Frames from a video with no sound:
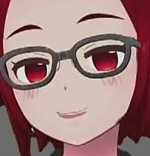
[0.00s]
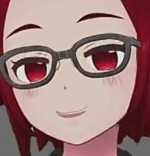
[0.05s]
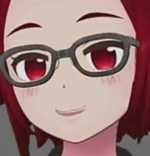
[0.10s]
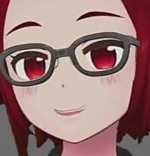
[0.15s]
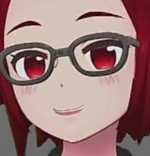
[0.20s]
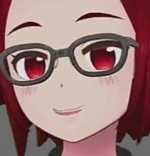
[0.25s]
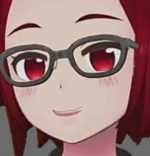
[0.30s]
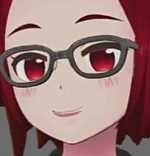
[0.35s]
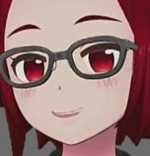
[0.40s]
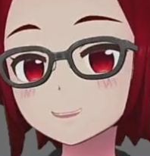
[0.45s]

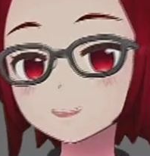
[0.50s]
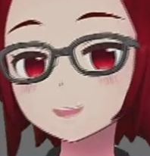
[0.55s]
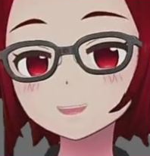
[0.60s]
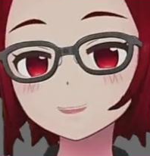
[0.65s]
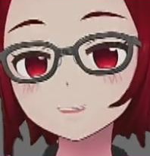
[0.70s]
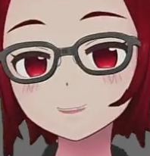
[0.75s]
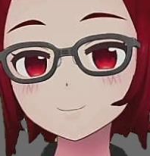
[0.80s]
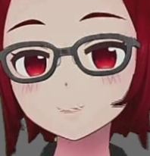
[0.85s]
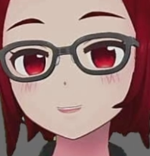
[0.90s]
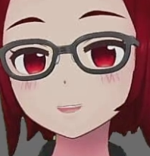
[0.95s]
Yeah, some
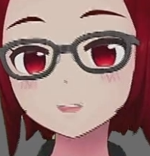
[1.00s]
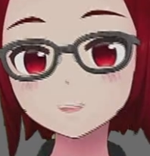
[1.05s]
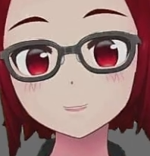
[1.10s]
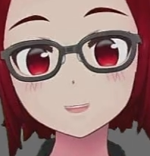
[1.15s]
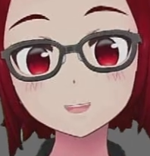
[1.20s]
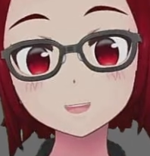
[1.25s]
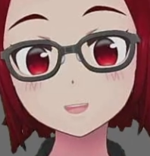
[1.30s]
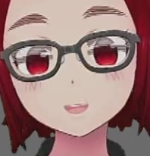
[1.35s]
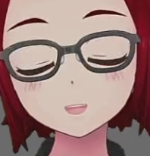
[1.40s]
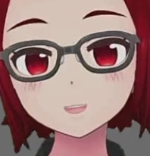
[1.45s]
of these figure
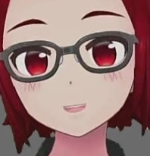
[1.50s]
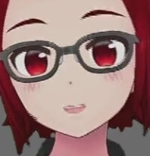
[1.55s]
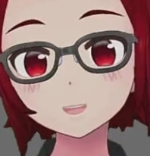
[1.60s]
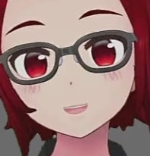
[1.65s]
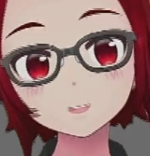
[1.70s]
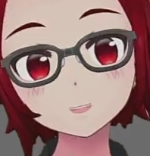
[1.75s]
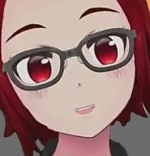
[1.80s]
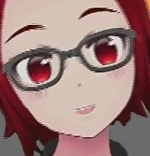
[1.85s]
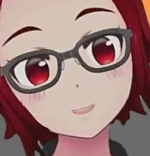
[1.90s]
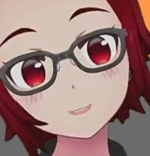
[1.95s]
websites
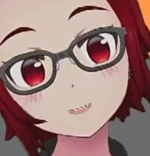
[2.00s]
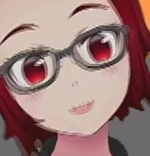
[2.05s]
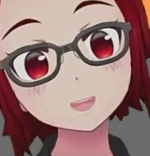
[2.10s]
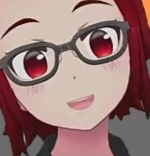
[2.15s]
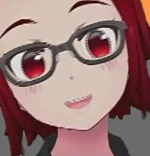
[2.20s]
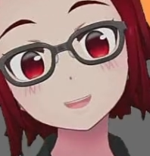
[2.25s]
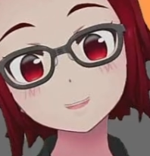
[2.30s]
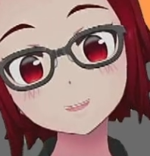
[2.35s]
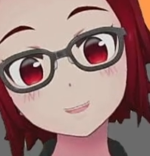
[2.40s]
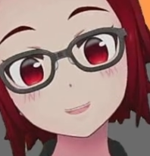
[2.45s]
just
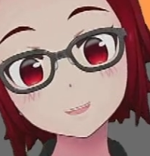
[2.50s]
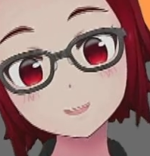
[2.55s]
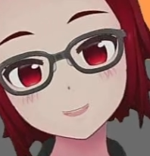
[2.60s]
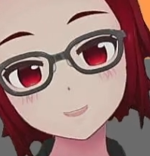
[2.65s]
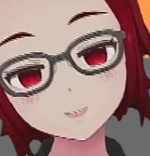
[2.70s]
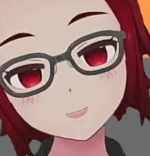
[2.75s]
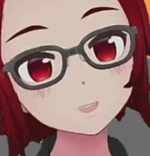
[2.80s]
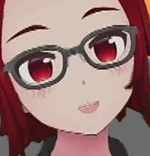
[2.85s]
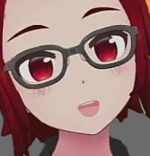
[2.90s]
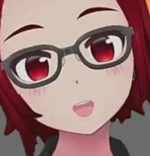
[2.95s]
blatantly
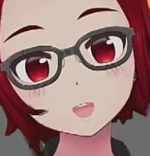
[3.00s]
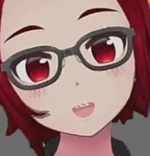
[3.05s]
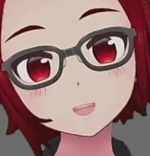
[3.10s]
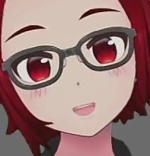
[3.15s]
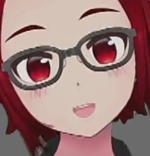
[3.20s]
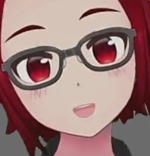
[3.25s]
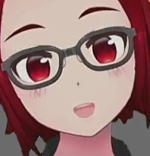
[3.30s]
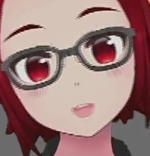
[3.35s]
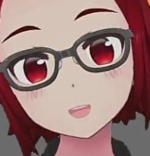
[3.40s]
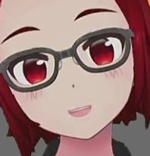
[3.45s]
show your
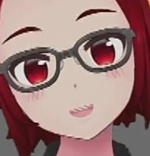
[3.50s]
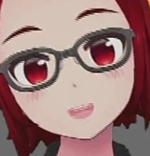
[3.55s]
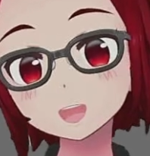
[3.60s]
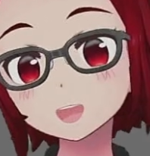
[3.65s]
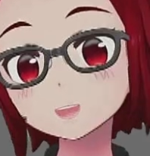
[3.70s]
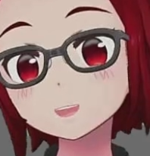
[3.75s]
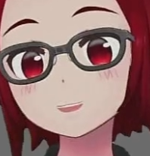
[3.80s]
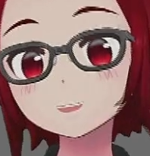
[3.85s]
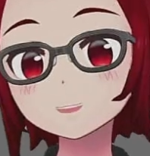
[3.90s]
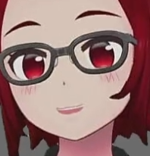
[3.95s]
whole name
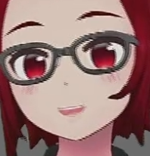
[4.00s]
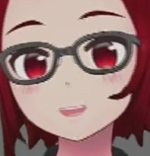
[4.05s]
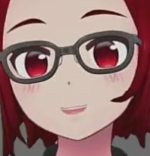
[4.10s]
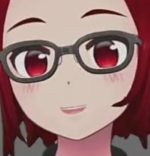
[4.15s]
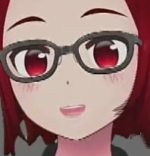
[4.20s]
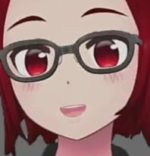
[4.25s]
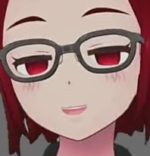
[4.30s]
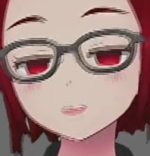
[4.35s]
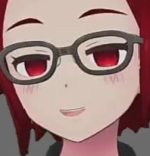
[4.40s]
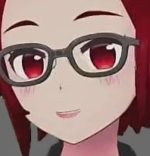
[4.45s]
and stuff
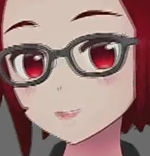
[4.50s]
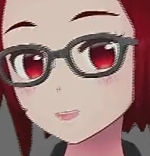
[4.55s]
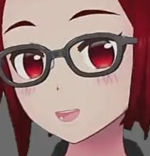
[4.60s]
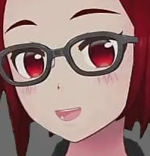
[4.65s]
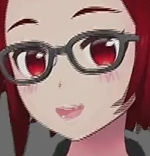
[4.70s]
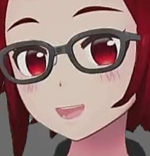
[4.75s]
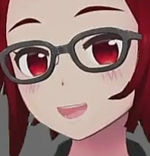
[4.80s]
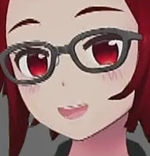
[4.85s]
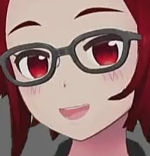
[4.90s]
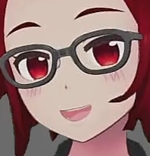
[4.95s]
on the
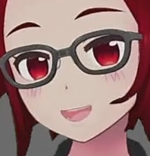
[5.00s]
screen.